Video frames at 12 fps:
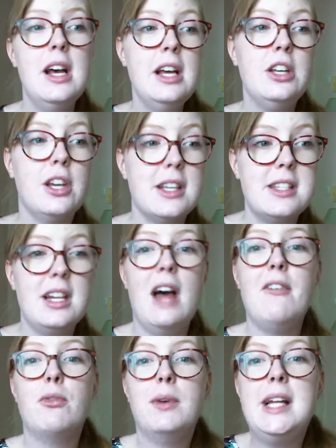you can still have
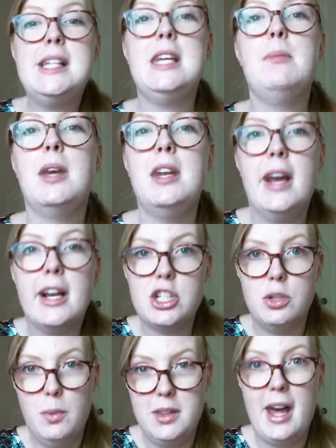a really deep
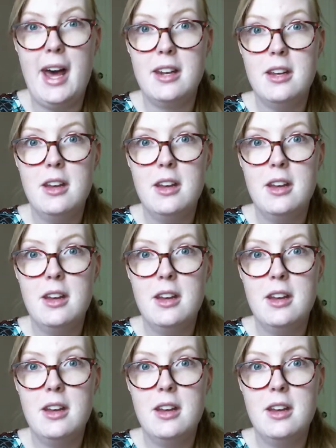connection with that